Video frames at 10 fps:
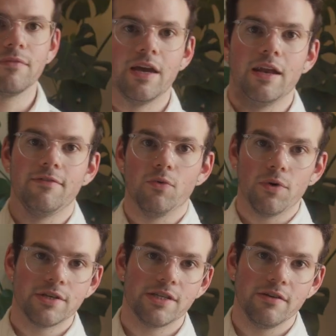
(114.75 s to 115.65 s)
And if you
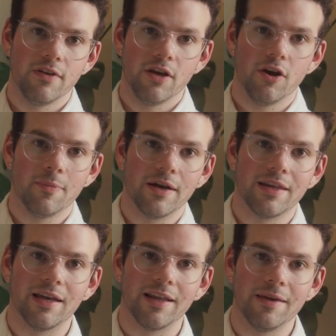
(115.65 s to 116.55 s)
want to see a video about
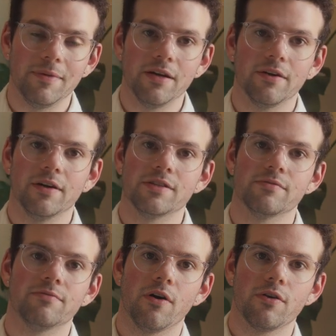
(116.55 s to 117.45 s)
that light meter and
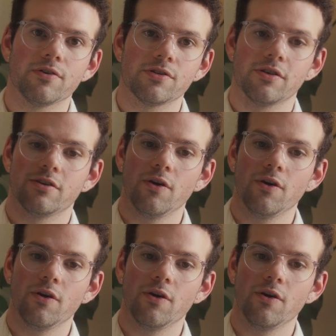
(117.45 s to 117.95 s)
some photos,